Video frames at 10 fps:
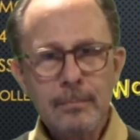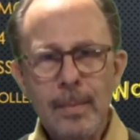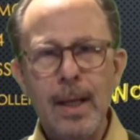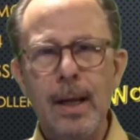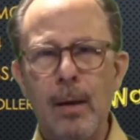
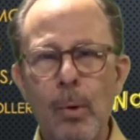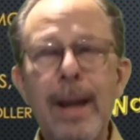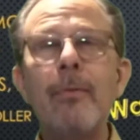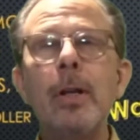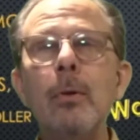
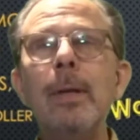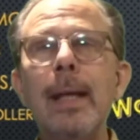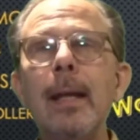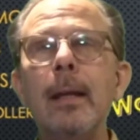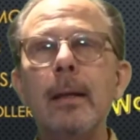whatever you
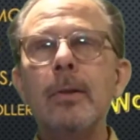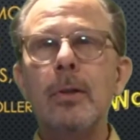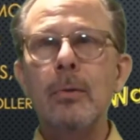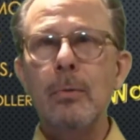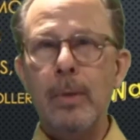need
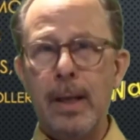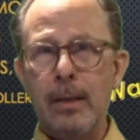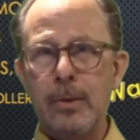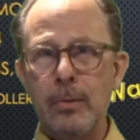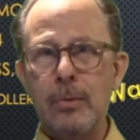to
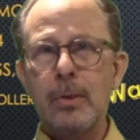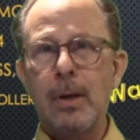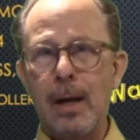talk